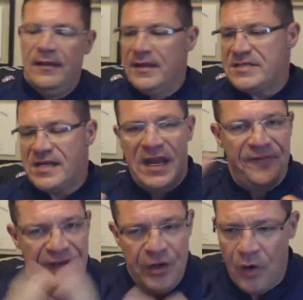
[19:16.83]
Listen,
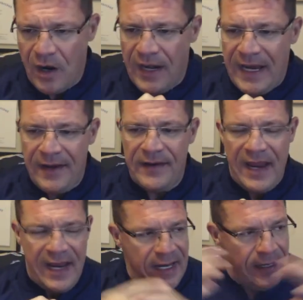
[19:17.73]
if you are
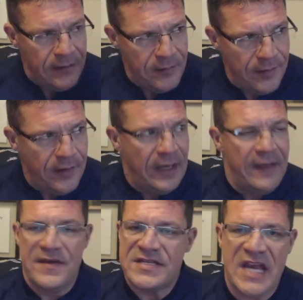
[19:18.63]
in
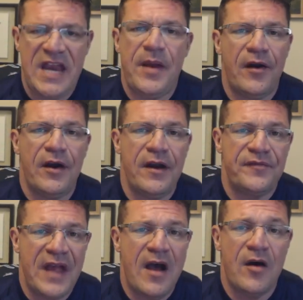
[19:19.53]
the same area
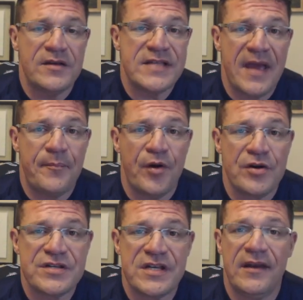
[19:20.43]
of town as that
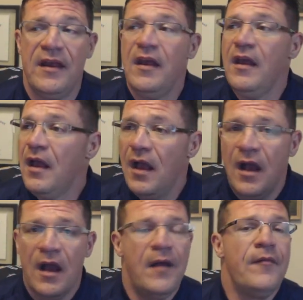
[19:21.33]
person,
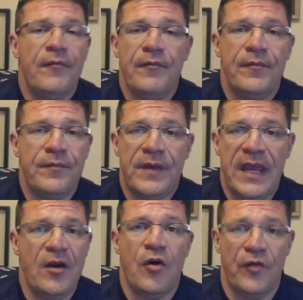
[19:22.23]

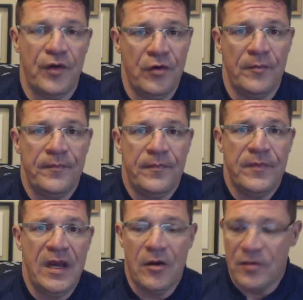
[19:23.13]
get over to them.
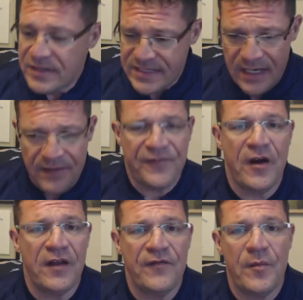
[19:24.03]
You know, sit in
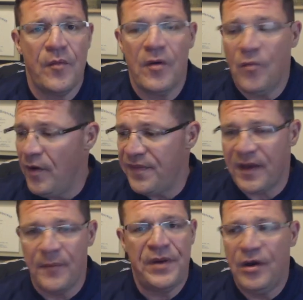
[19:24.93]
front of them with
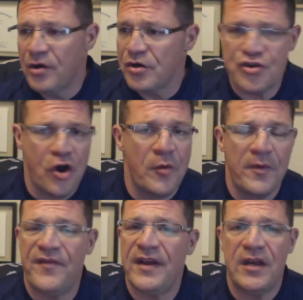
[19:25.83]
a computer, show
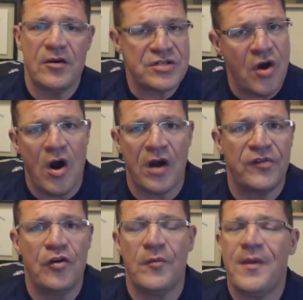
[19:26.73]
them a video,
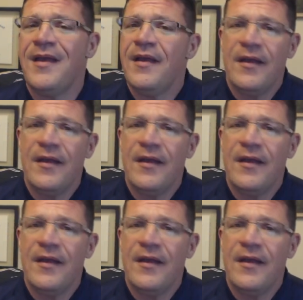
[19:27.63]
talk to them.